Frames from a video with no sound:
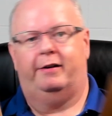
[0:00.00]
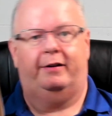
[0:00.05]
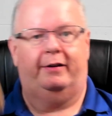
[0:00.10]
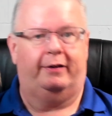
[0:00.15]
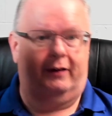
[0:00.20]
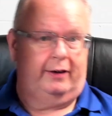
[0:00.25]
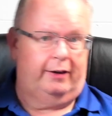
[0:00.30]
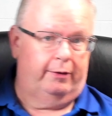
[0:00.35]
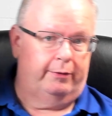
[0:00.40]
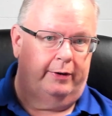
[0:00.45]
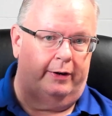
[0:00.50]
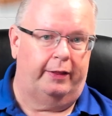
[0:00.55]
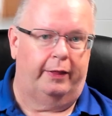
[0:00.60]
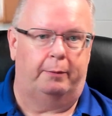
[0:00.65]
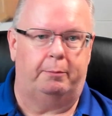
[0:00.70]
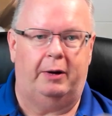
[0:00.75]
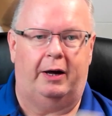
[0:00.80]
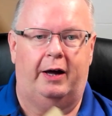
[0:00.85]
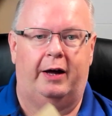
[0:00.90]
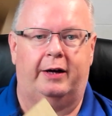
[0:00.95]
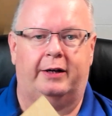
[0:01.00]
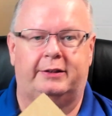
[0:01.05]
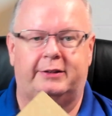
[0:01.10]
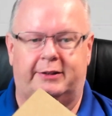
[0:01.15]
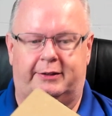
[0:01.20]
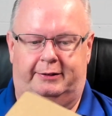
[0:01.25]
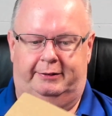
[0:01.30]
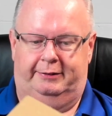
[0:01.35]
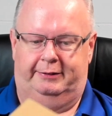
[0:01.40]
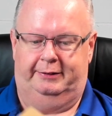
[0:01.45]
Get rid of the box.
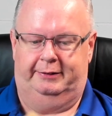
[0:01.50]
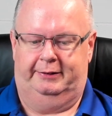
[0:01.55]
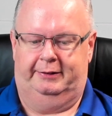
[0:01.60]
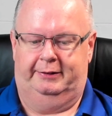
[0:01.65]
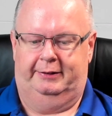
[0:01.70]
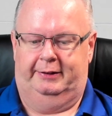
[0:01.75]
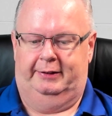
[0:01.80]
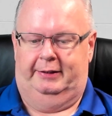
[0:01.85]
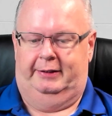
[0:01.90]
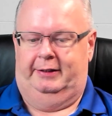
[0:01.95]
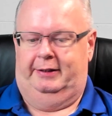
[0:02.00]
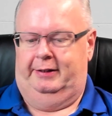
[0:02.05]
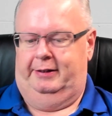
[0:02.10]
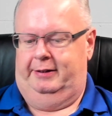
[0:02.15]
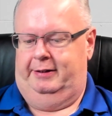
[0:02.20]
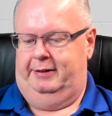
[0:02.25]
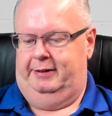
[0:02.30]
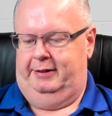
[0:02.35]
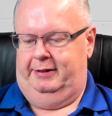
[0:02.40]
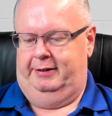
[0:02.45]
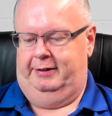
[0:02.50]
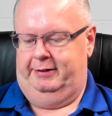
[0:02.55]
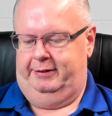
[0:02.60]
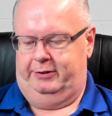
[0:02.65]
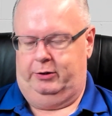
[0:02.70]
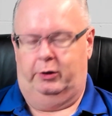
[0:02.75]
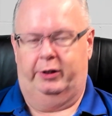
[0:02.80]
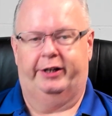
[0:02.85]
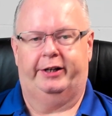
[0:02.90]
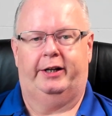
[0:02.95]

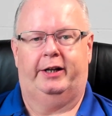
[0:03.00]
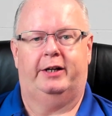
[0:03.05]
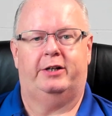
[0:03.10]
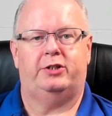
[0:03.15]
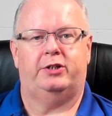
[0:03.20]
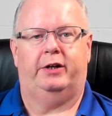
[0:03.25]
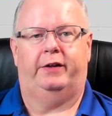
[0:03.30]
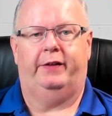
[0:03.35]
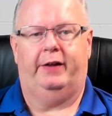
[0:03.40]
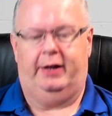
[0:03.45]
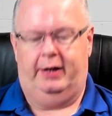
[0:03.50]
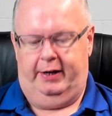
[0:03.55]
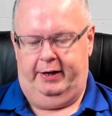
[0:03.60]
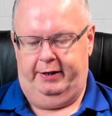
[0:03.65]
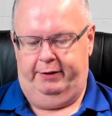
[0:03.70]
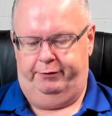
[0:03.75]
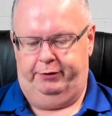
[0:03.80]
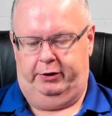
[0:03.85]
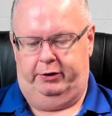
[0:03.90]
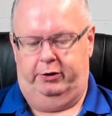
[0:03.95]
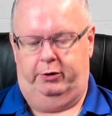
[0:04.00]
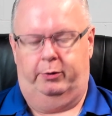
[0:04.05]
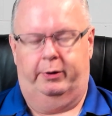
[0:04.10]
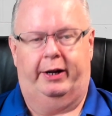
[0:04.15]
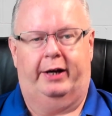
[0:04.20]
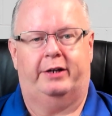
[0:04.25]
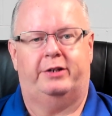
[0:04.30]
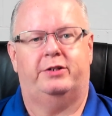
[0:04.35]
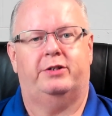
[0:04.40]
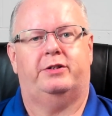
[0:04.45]
Don't let it hit you in the head if you do what
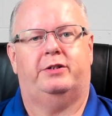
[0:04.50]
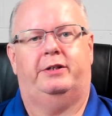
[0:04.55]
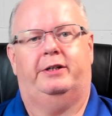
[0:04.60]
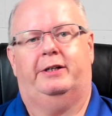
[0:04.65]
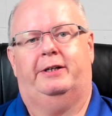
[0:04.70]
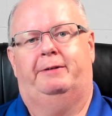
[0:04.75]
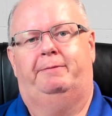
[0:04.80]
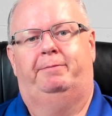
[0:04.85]
I just did.